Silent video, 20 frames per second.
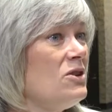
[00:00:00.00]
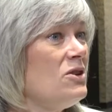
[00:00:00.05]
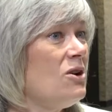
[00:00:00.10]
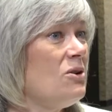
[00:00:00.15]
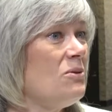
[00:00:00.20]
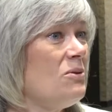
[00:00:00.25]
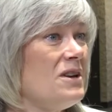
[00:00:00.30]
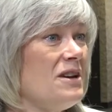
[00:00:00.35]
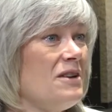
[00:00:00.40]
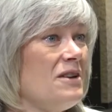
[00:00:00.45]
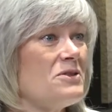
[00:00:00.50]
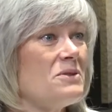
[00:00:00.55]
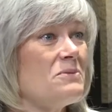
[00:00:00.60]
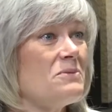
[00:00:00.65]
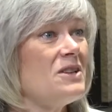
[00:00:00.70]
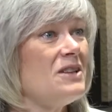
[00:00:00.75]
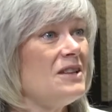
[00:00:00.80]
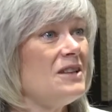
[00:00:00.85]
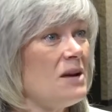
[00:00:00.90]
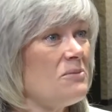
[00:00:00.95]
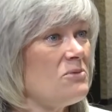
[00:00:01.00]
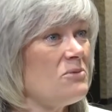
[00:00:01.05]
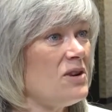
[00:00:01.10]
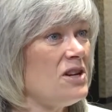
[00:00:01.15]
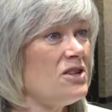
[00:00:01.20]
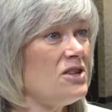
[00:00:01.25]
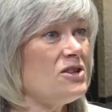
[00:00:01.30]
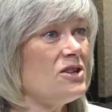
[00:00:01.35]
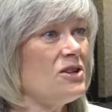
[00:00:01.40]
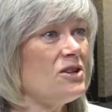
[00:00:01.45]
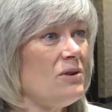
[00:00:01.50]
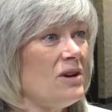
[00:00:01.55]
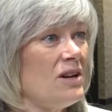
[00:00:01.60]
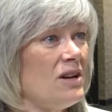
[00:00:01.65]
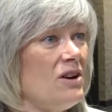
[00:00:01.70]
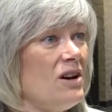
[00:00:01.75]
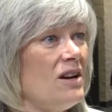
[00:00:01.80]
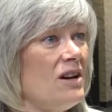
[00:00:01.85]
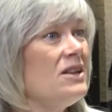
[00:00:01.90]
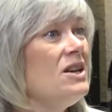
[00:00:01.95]
know. We have some collaboration going
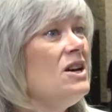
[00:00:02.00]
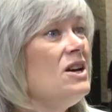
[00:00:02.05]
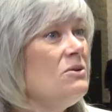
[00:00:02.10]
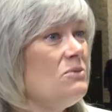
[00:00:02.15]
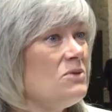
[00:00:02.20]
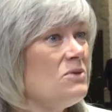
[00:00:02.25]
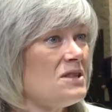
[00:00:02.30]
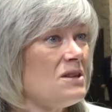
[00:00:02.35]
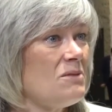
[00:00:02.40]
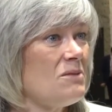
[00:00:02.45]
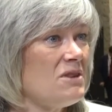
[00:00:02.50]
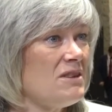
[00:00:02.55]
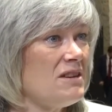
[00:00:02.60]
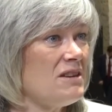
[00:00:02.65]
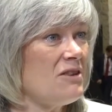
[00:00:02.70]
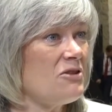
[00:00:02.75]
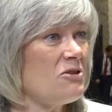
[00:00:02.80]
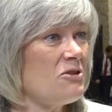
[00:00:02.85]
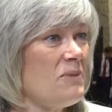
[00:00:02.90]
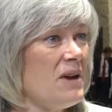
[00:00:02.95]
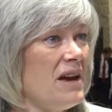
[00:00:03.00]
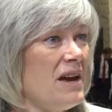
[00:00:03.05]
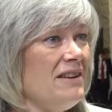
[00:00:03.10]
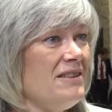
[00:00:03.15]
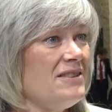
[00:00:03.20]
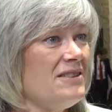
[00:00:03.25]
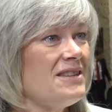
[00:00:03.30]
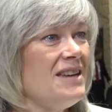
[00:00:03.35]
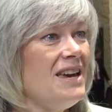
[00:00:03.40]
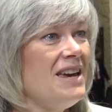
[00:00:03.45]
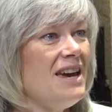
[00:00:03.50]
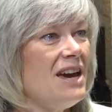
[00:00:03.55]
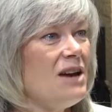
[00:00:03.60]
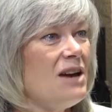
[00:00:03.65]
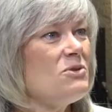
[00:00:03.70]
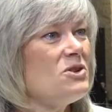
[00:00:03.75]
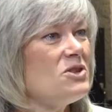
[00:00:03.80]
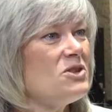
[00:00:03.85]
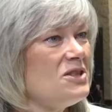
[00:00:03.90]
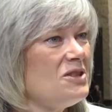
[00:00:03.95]
on with some of the other banks, and
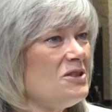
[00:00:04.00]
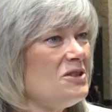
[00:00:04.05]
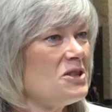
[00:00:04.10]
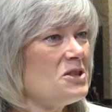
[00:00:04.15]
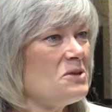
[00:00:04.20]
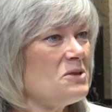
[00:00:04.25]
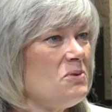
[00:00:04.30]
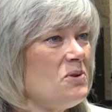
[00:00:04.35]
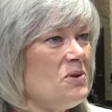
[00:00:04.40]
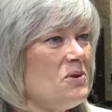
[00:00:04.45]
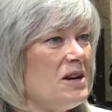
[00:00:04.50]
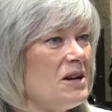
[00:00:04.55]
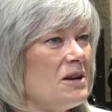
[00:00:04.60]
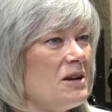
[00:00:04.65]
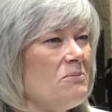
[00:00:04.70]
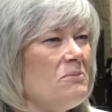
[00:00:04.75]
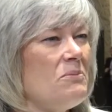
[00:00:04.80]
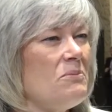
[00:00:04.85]
we're still exploring.